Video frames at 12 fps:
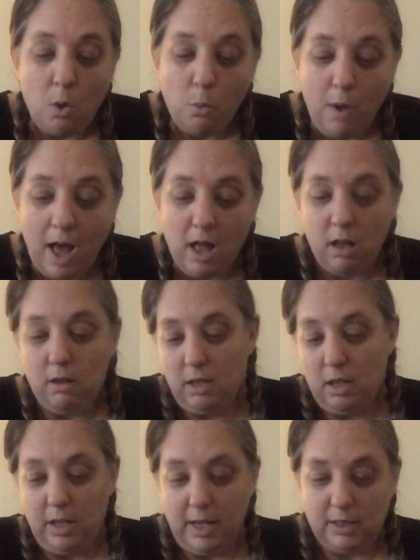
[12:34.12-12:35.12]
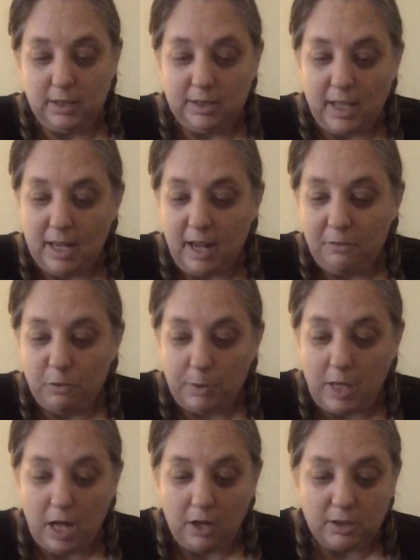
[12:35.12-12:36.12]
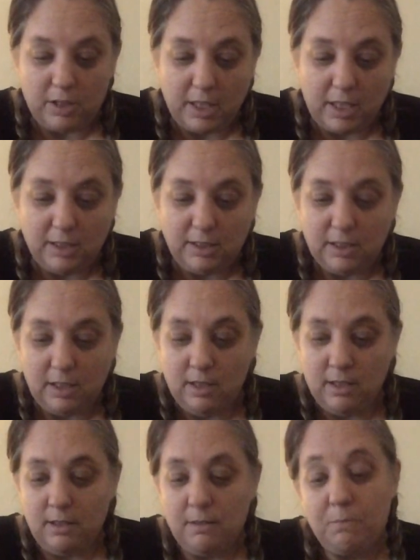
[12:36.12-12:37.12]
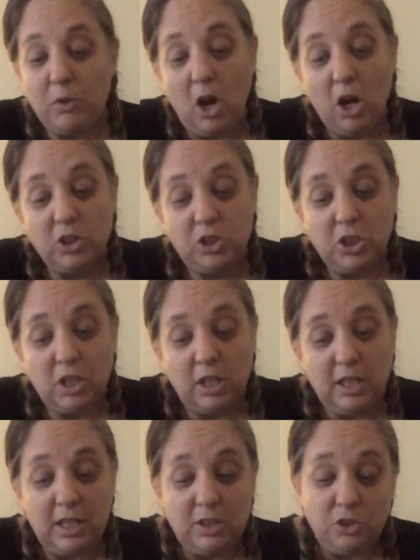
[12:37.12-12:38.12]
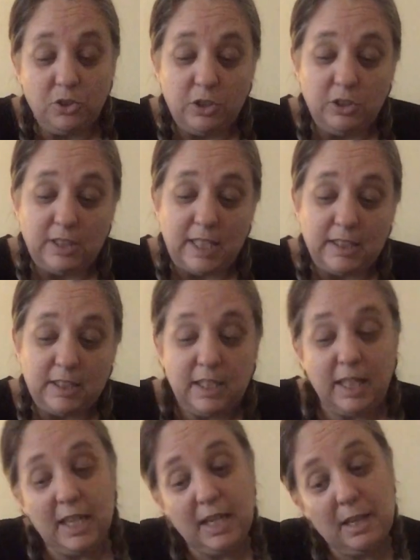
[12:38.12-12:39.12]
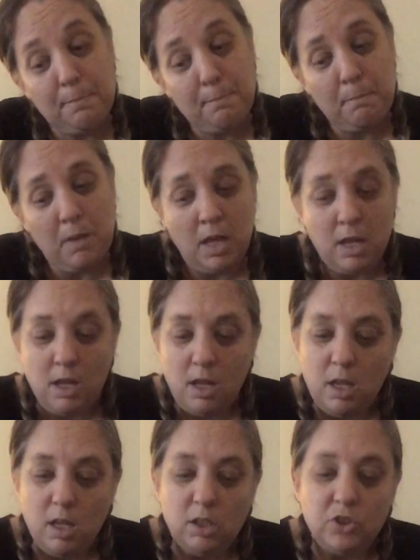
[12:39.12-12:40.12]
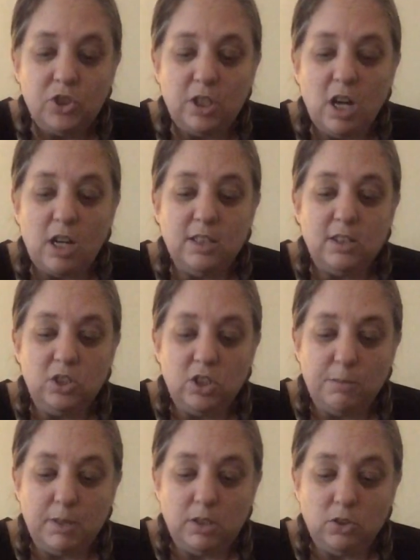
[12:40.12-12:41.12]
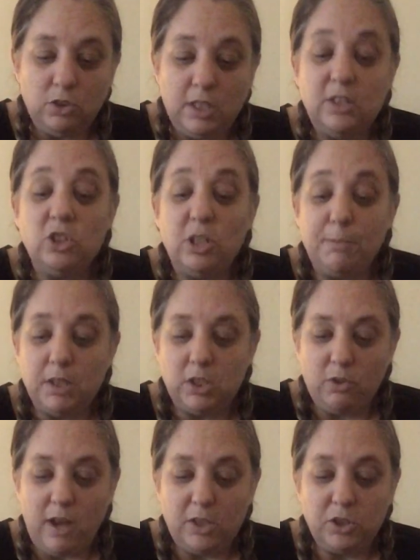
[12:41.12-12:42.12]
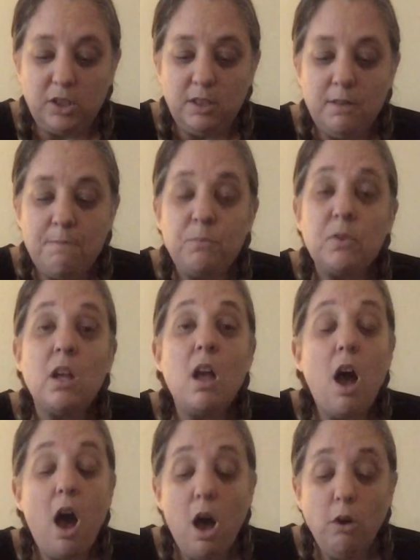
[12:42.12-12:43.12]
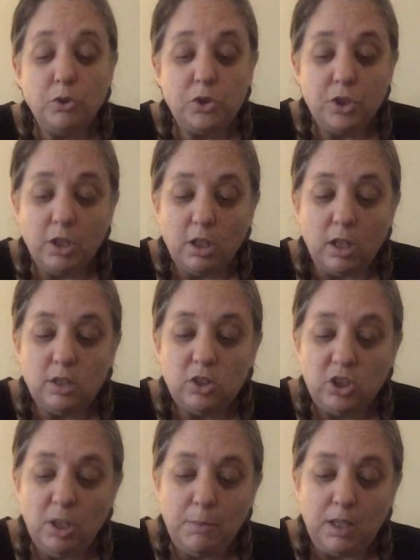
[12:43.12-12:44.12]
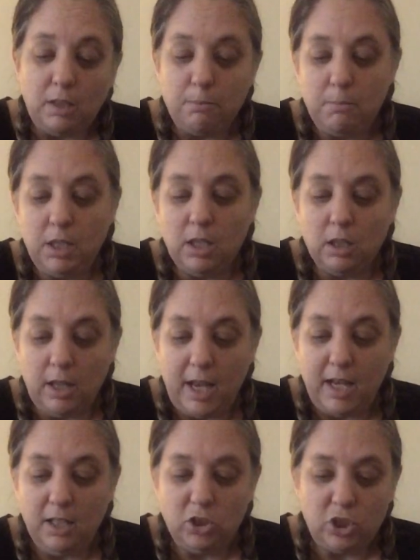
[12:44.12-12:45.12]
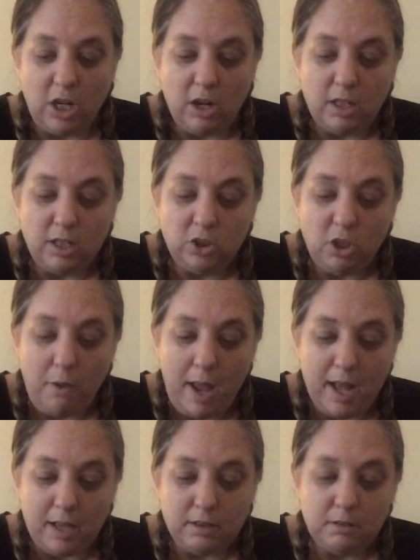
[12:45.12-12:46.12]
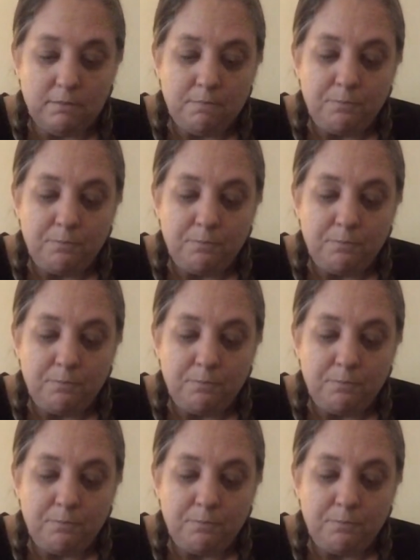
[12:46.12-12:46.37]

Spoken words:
Well, Elaine said after we got our tickets, aren't you going to introduce us to him? She nodded to Jimmy in Jimmy's direction. Oh, sure, Jimmy, meet Elaine, Sharon, and Joanne.